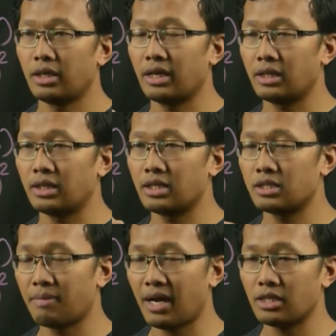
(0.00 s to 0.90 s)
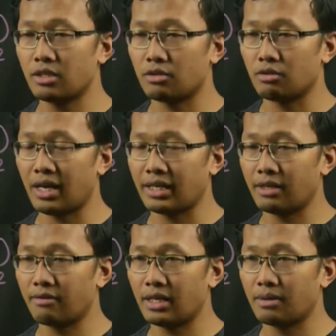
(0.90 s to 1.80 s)
and there is minus, so I
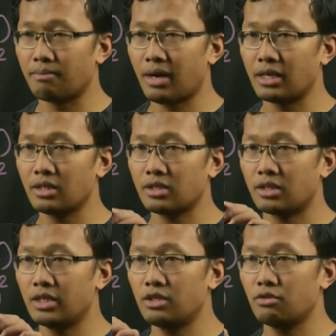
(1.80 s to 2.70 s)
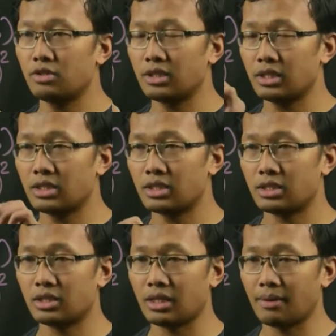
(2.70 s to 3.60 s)
can write minus 3 to
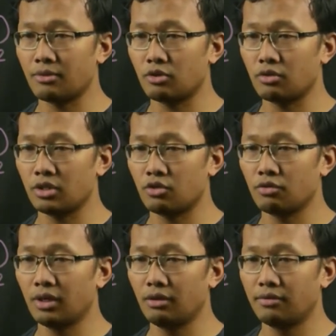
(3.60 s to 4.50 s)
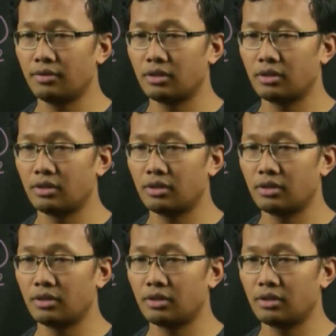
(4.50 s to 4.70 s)
6 times 2 is 12x